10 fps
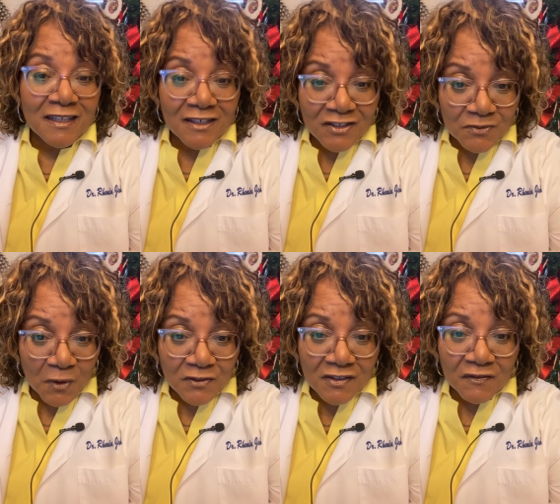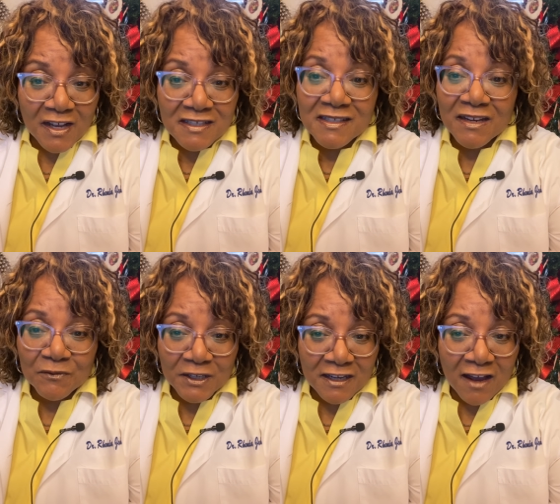because most of us can
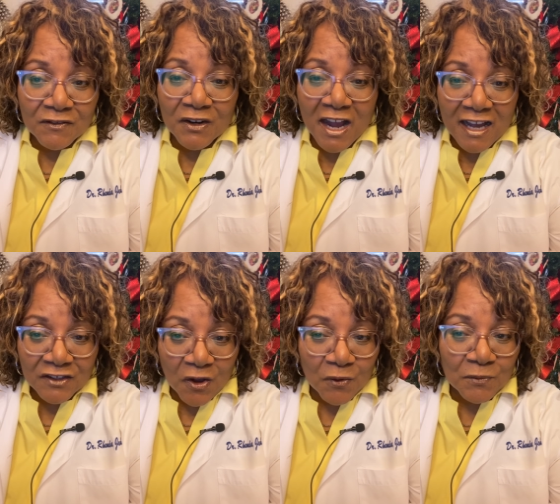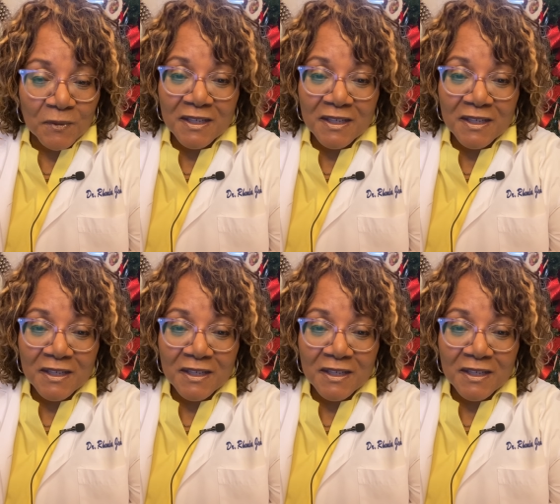recover at home.